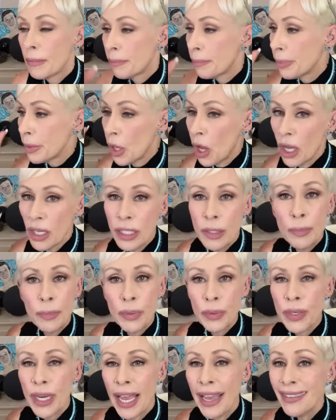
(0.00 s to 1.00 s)
Blonde,
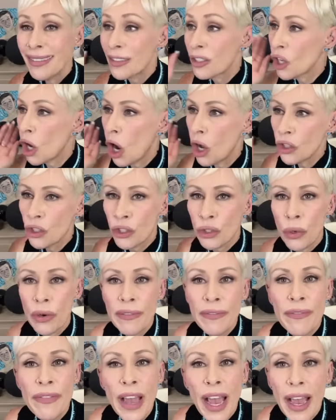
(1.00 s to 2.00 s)
brunette, tall,
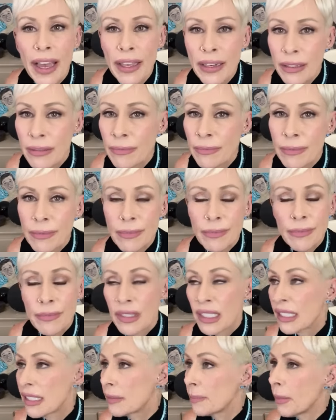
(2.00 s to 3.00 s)
short, fat,
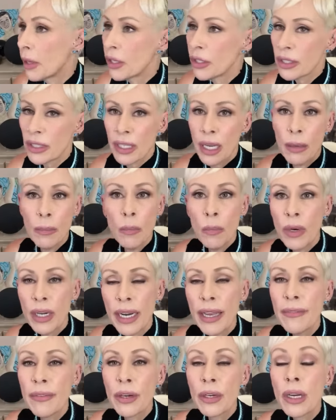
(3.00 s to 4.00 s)
smart, dumb,
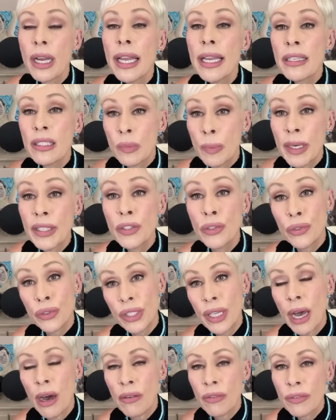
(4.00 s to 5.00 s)
whatever. Express
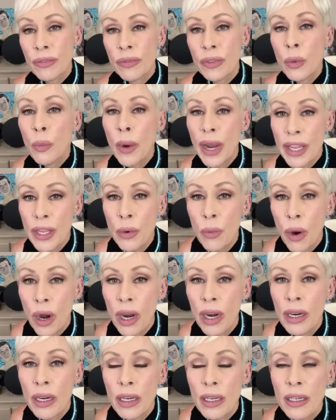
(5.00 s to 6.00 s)
yourself the way you
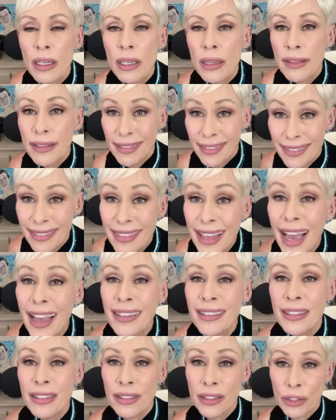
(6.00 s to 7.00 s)
are.
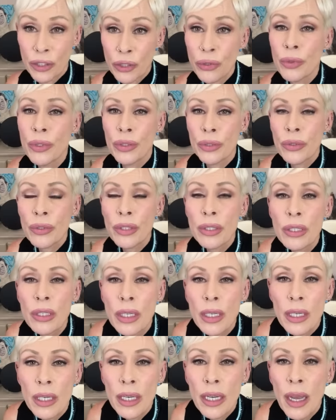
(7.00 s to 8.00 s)
That's the truth.
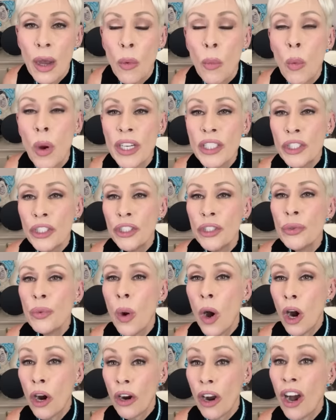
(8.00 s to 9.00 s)
Once you
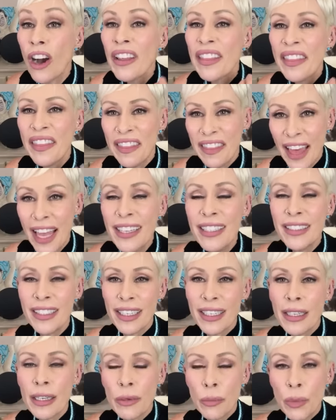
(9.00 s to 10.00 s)
are
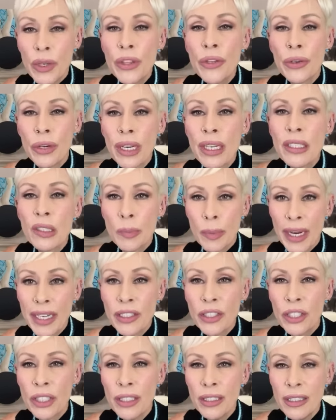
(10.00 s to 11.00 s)
authentic with your
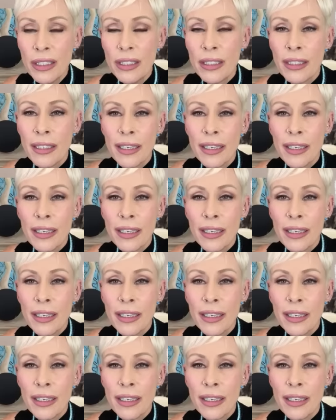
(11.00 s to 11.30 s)
expression,